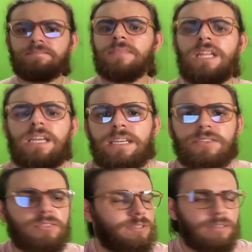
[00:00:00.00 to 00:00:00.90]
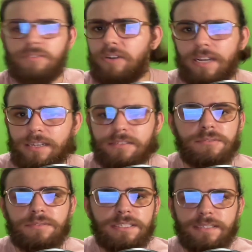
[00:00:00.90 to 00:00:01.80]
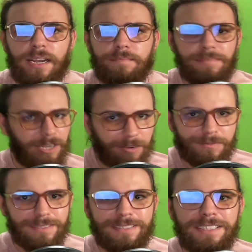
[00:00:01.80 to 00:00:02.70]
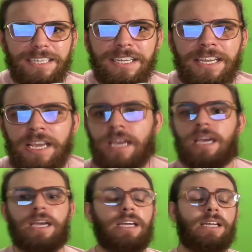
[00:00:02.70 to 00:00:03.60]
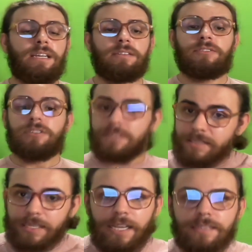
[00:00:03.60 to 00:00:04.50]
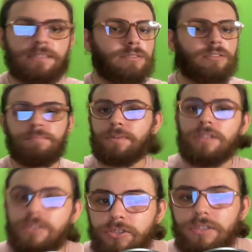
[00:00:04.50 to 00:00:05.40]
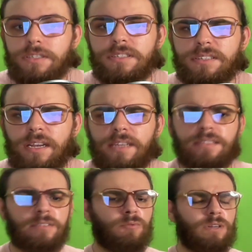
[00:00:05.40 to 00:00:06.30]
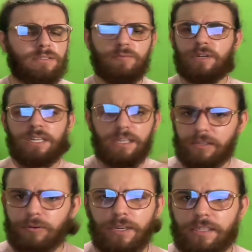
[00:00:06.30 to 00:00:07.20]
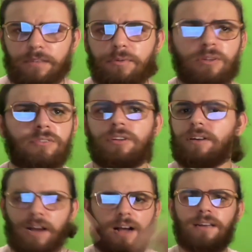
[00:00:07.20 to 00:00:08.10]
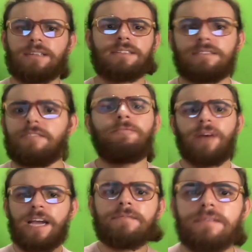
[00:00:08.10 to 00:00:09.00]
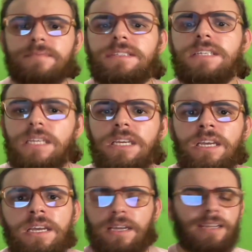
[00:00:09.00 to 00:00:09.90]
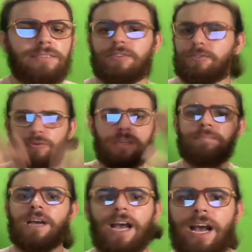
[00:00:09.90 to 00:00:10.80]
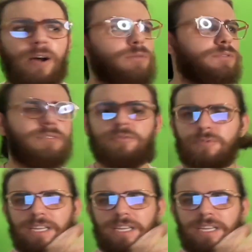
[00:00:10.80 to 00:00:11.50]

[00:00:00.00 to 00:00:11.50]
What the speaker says: is the costume design. Obviously, the sets, the production designs was really incredible. The colors, the vibrancy, the dream house, the dream